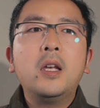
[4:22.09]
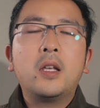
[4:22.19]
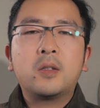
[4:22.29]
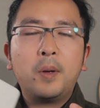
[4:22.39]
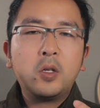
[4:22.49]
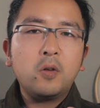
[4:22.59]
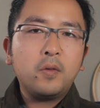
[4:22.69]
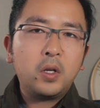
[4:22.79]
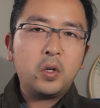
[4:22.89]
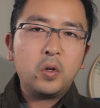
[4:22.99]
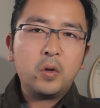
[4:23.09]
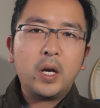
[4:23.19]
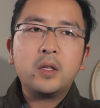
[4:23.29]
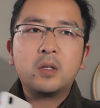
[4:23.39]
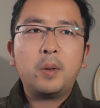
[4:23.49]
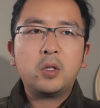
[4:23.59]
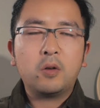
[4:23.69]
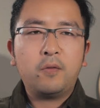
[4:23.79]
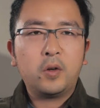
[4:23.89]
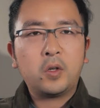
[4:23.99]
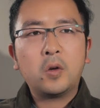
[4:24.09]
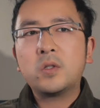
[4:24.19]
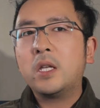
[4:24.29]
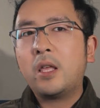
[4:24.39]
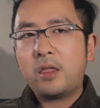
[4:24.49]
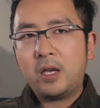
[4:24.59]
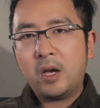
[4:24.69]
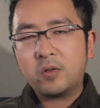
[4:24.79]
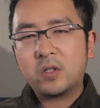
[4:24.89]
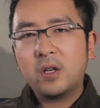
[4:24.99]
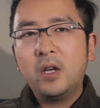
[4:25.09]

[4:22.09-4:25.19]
Spatial video and spatial photos and nothing else.